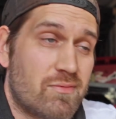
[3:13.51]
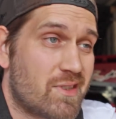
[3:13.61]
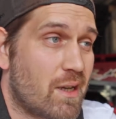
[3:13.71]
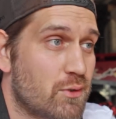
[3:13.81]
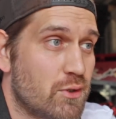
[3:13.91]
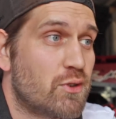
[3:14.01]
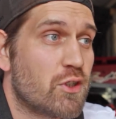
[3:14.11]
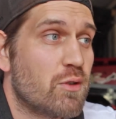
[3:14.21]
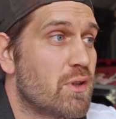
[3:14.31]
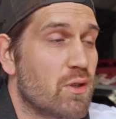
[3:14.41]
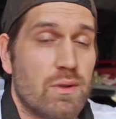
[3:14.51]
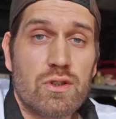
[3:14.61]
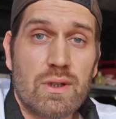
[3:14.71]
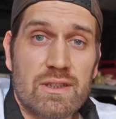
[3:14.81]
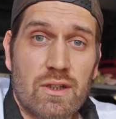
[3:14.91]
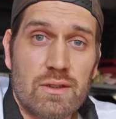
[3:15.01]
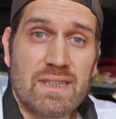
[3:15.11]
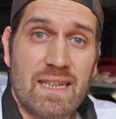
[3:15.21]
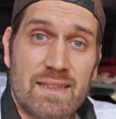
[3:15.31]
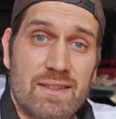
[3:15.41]
tells YouTube that you enjoy this
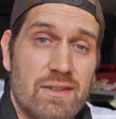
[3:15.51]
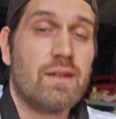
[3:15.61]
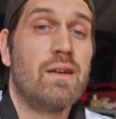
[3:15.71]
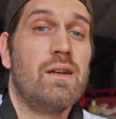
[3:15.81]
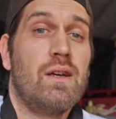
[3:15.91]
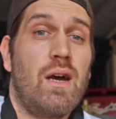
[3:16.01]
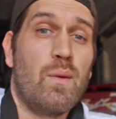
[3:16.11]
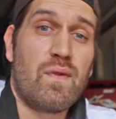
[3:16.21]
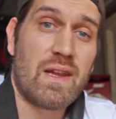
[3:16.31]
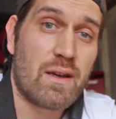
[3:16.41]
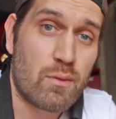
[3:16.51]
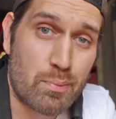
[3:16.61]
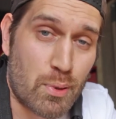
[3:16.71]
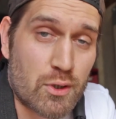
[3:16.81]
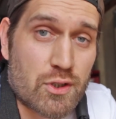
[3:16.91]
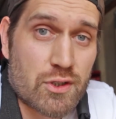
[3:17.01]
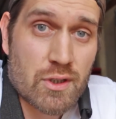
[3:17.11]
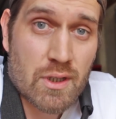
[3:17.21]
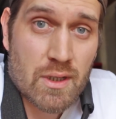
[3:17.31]
content, and hopefully it will push